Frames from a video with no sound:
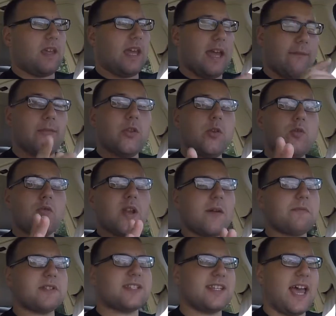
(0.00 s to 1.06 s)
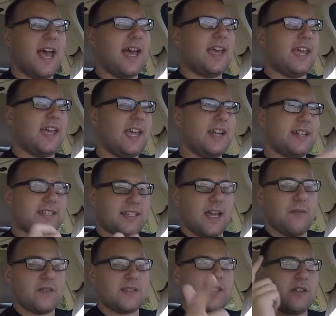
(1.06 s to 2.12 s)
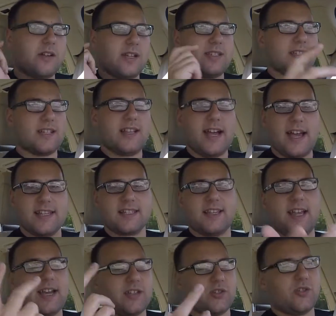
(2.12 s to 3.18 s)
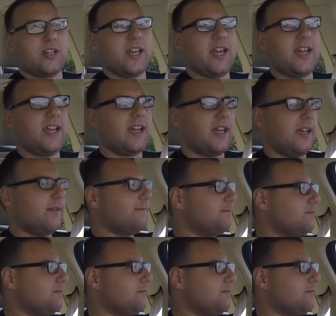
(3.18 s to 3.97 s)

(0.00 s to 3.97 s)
If you've never sat in a 7 Series, an S-Class, or an A8,